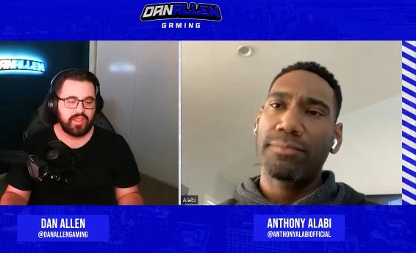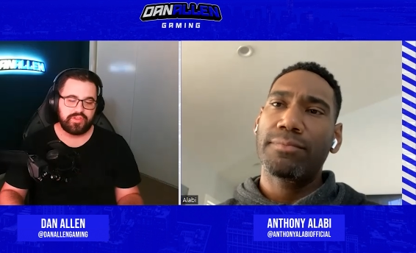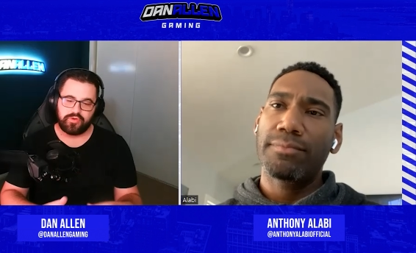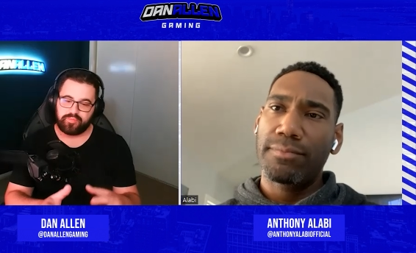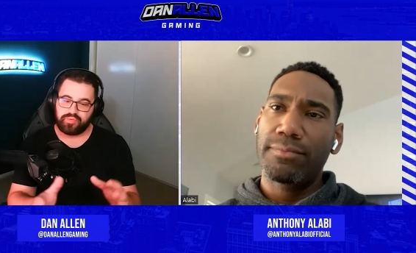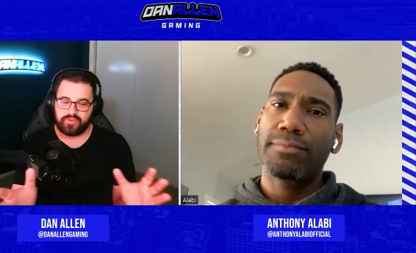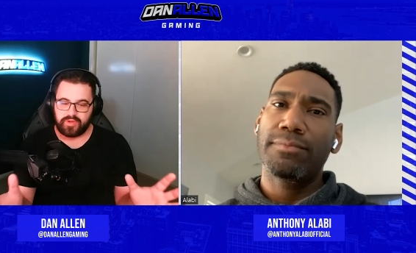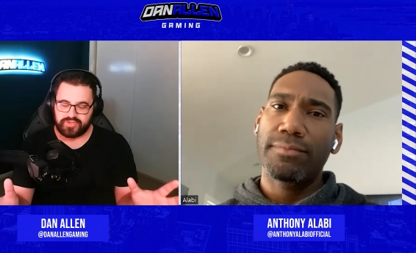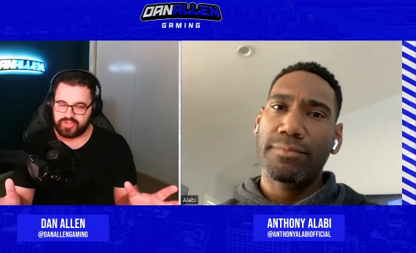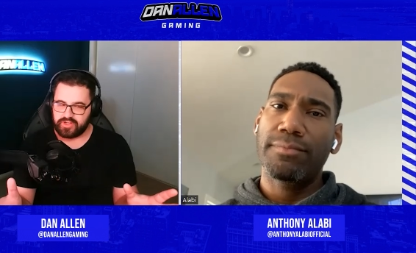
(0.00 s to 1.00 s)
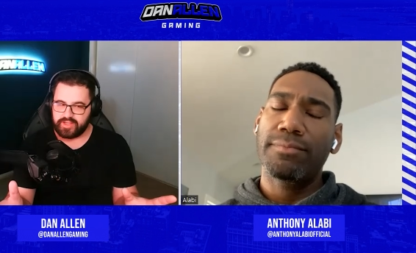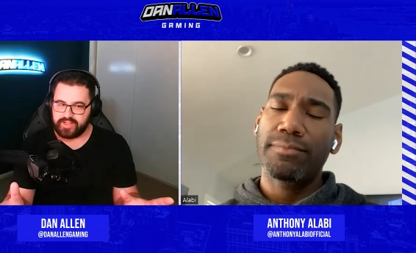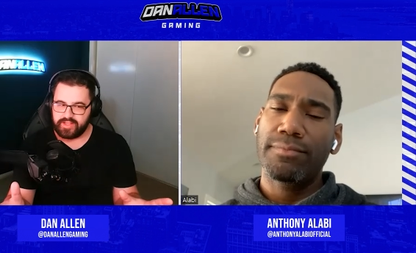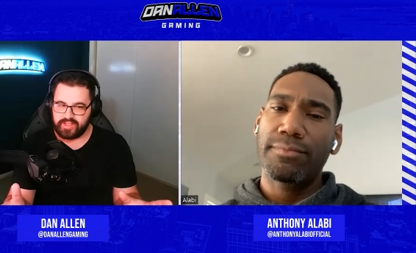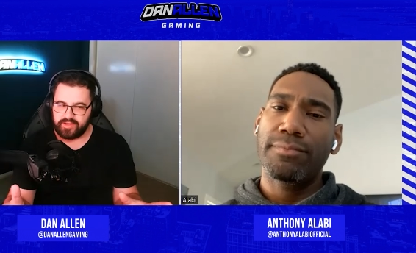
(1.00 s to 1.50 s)
Speaker 1: You're pretty much a lead
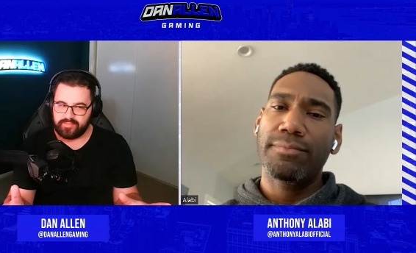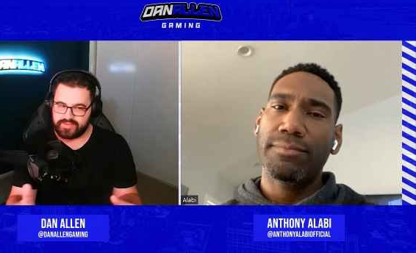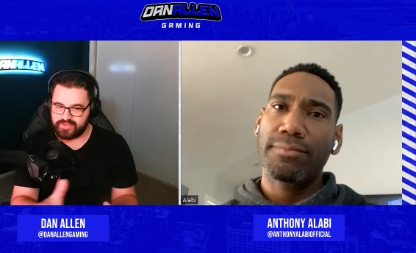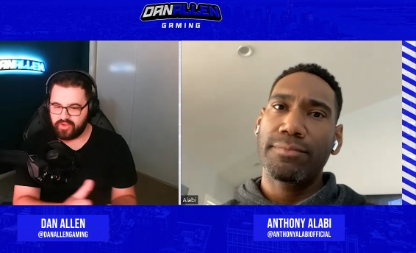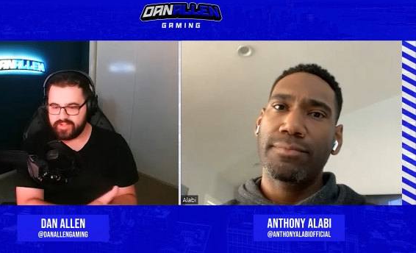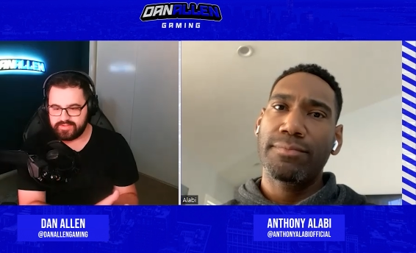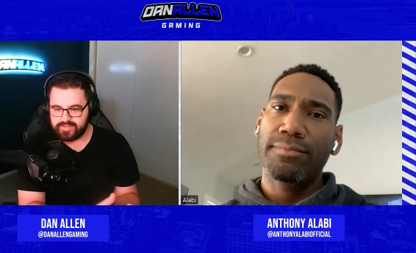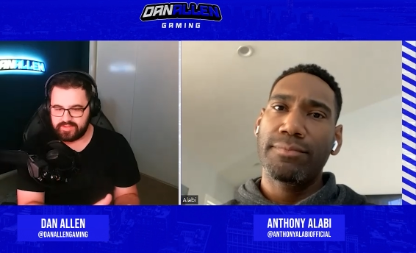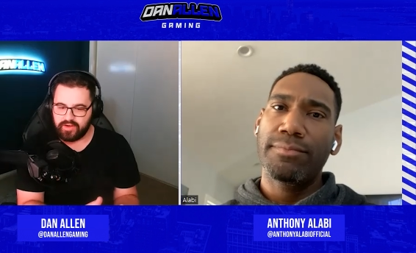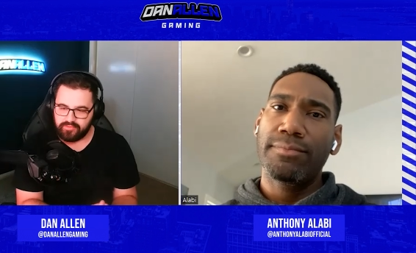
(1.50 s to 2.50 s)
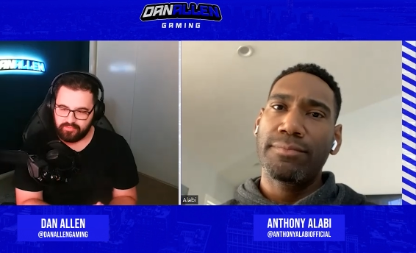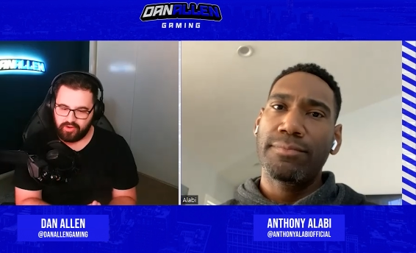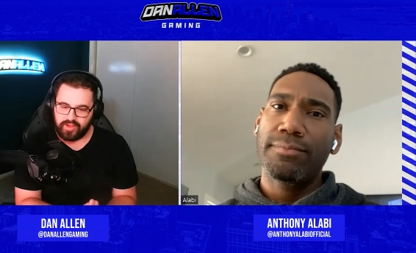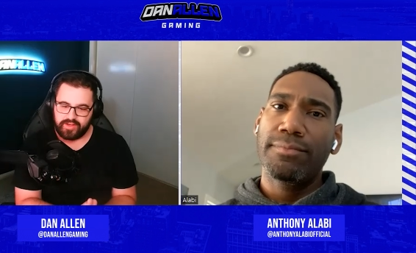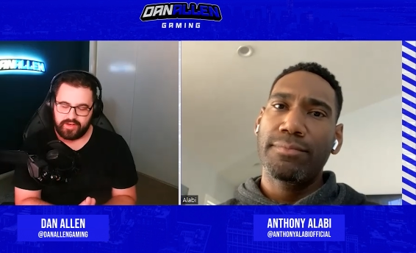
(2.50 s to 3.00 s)
here, besides Gunner
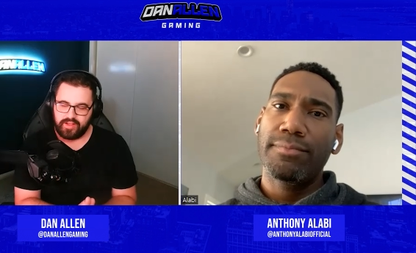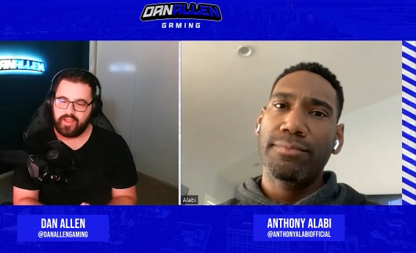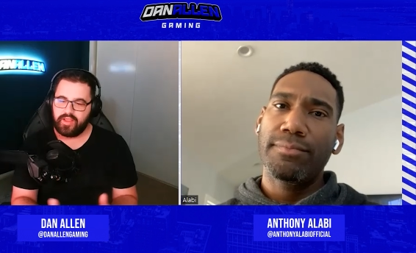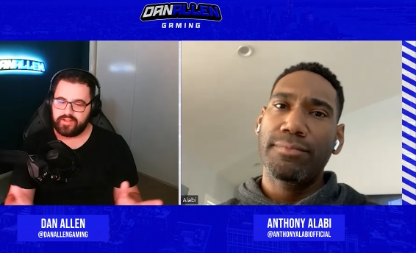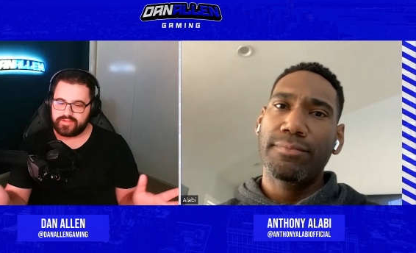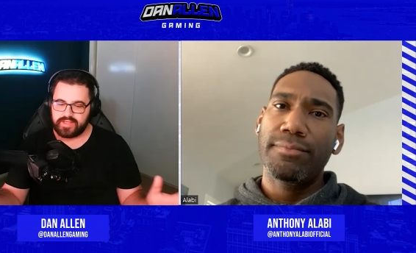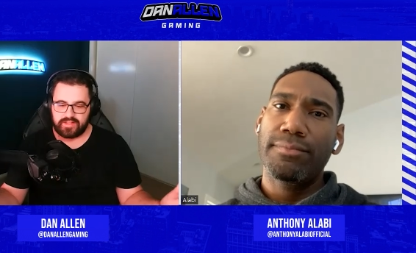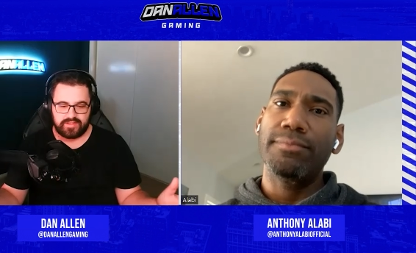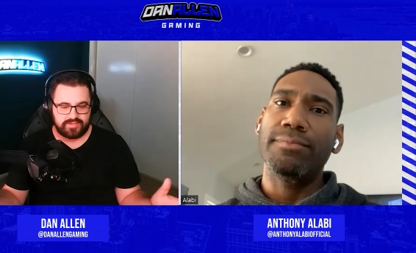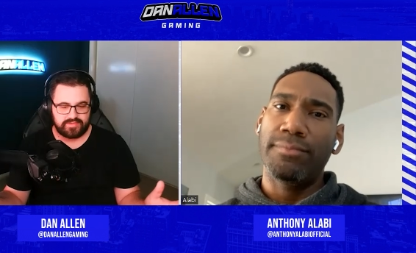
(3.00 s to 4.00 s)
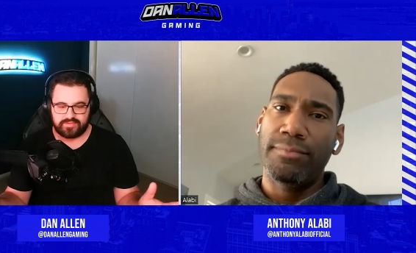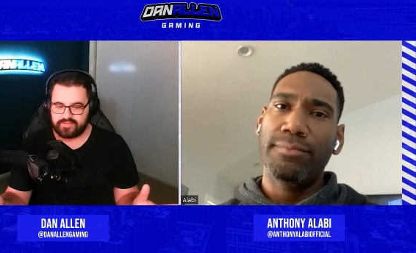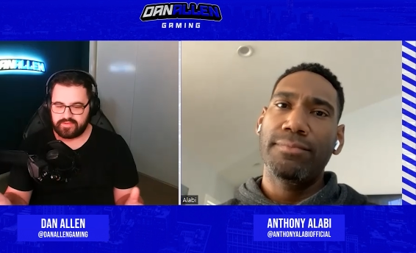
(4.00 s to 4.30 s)
Wright. Tell mm-hmm. us,